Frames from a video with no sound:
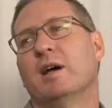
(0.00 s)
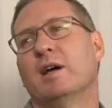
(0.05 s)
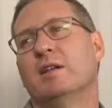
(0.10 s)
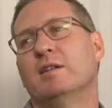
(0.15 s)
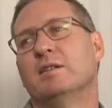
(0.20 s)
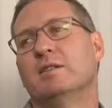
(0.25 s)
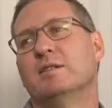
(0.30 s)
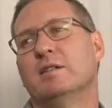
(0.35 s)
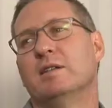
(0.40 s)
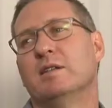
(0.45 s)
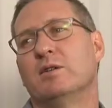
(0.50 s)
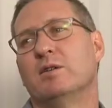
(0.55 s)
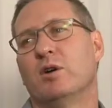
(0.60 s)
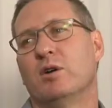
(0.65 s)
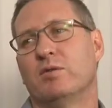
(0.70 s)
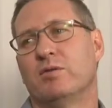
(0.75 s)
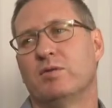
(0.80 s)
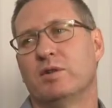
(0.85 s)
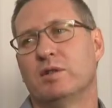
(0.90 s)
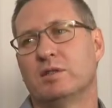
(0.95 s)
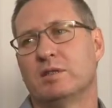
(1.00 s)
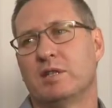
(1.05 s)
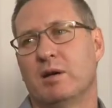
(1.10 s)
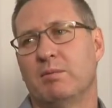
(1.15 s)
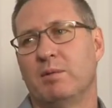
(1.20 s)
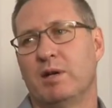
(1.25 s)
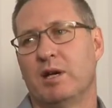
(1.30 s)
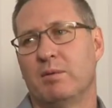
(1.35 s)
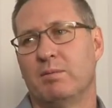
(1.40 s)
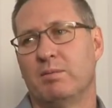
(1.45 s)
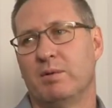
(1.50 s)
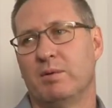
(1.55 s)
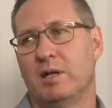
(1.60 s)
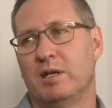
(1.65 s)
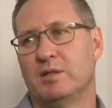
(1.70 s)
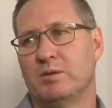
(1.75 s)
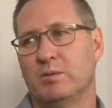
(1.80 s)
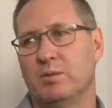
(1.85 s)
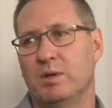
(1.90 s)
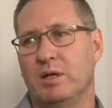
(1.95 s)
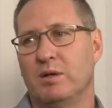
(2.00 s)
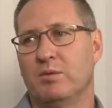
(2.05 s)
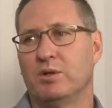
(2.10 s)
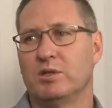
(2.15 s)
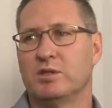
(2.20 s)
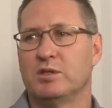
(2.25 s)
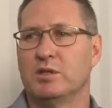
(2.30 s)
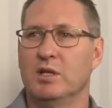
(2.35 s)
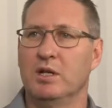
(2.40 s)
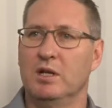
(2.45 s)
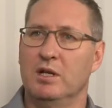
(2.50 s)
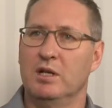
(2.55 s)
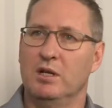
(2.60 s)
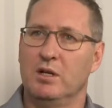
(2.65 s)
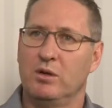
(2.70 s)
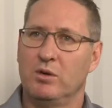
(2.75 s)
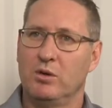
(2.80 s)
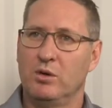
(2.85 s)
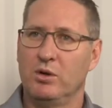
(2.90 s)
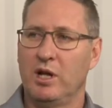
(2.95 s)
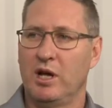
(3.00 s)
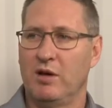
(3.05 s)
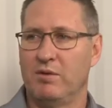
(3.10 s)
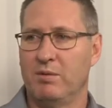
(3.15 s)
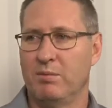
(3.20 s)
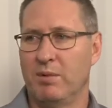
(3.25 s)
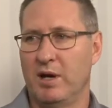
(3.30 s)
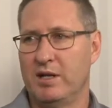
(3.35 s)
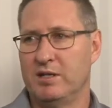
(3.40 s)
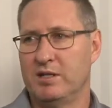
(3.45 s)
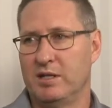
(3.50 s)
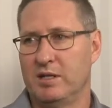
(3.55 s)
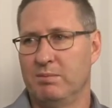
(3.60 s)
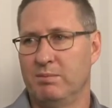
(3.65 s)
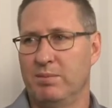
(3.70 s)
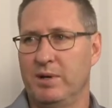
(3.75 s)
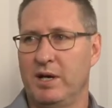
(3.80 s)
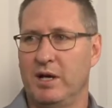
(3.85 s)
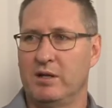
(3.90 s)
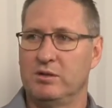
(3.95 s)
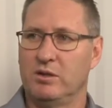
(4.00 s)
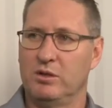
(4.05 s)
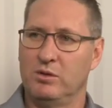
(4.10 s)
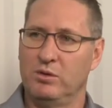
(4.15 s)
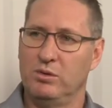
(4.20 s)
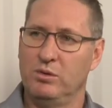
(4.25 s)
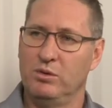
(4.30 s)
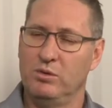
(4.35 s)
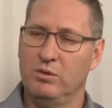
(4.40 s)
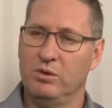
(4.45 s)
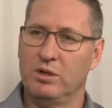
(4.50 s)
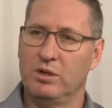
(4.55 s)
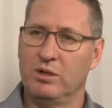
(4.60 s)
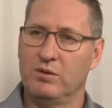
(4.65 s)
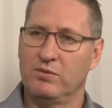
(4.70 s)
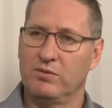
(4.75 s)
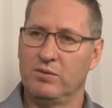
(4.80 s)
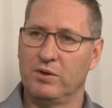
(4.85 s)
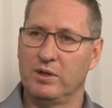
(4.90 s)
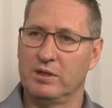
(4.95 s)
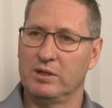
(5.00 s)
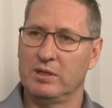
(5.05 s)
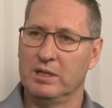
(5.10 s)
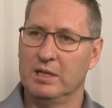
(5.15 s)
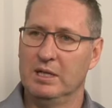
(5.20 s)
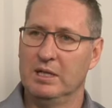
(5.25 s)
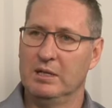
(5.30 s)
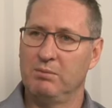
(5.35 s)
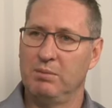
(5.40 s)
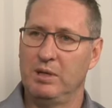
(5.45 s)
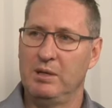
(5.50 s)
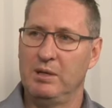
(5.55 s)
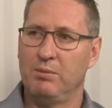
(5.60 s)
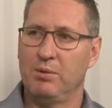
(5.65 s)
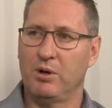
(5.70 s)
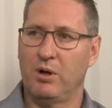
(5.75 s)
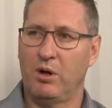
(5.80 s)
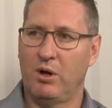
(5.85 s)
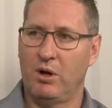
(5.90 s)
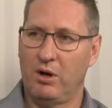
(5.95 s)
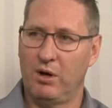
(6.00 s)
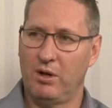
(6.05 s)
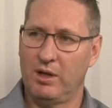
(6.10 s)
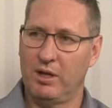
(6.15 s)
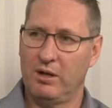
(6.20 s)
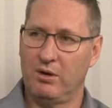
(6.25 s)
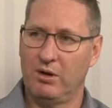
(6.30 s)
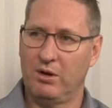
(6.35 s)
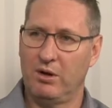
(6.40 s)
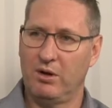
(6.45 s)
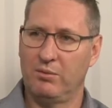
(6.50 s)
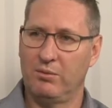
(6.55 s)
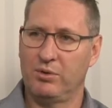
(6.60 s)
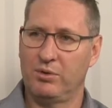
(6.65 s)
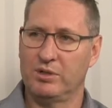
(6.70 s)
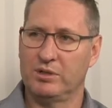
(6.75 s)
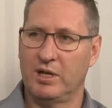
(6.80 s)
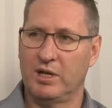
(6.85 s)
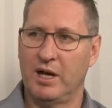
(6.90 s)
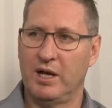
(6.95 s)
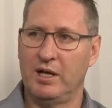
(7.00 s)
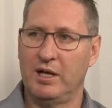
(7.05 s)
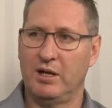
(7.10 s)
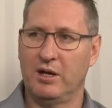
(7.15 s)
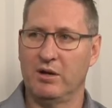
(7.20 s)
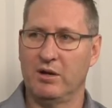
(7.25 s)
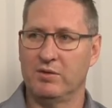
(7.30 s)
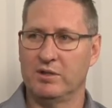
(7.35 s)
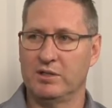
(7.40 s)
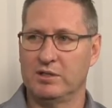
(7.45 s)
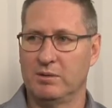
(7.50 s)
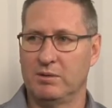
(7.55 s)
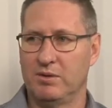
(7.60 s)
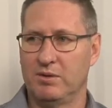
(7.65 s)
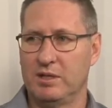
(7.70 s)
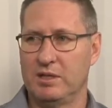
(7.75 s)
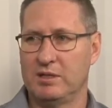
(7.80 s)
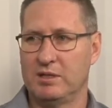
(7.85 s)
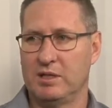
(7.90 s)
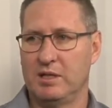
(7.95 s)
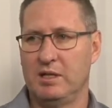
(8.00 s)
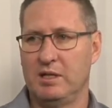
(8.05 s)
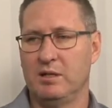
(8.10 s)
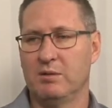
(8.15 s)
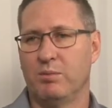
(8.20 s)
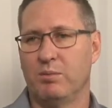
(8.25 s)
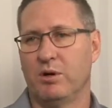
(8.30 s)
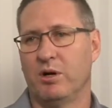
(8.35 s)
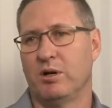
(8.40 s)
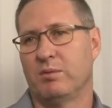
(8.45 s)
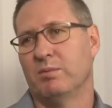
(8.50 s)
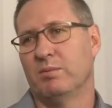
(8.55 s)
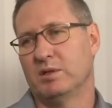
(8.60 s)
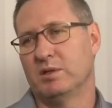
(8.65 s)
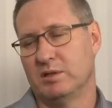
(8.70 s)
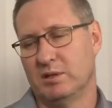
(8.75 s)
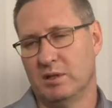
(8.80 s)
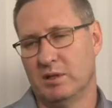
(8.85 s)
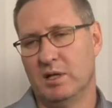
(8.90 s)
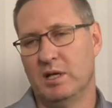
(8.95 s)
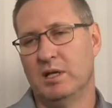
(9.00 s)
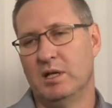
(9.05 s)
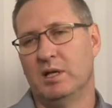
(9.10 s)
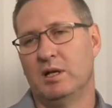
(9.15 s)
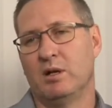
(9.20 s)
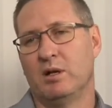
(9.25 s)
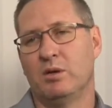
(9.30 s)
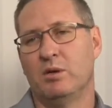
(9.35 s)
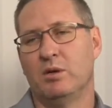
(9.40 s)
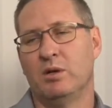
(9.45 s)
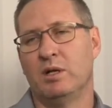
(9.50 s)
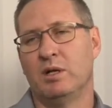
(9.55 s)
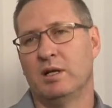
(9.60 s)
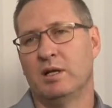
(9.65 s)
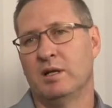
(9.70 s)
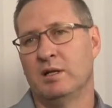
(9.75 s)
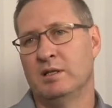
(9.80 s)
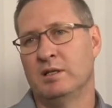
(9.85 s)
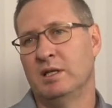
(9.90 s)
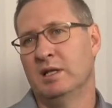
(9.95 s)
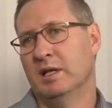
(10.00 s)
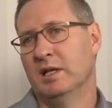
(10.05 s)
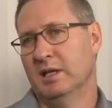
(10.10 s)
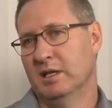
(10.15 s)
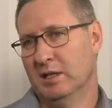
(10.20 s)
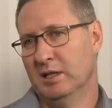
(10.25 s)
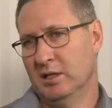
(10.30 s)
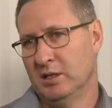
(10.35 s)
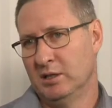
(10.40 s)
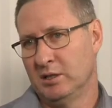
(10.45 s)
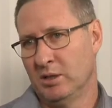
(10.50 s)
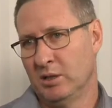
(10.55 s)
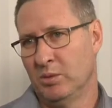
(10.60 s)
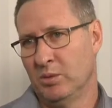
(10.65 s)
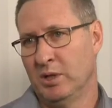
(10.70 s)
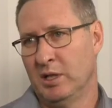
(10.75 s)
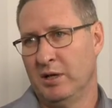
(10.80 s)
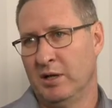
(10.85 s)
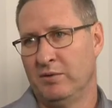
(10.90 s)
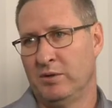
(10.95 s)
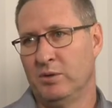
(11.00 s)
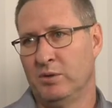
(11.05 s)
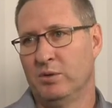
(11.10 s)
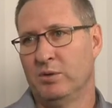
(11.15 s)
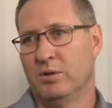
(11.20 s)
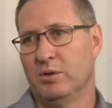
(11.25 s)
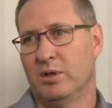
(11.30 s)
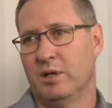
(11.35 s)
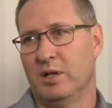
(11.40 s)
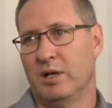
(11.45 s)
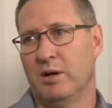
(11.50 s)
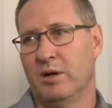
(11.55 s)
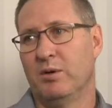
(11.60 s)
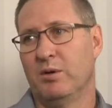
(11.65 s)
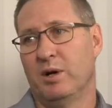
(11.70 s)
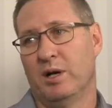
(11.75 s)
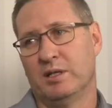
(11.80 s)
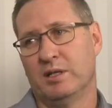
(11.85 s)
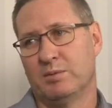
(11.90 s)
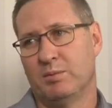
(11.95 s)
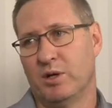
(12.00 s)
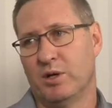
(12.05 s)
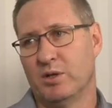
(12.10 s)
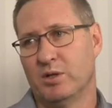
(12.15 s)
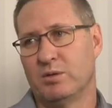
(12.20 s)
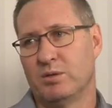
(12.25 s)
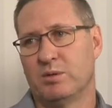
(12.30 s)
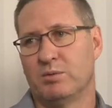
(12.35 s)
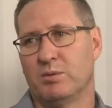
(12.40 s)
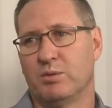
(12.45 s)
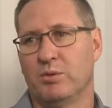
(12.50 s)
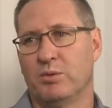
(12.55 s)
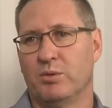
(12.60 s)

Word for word: ANC conference coming up next week which could have a major impact on who the different people are that are presiding over some of these key departments including energy. So we'll have to, I suppose,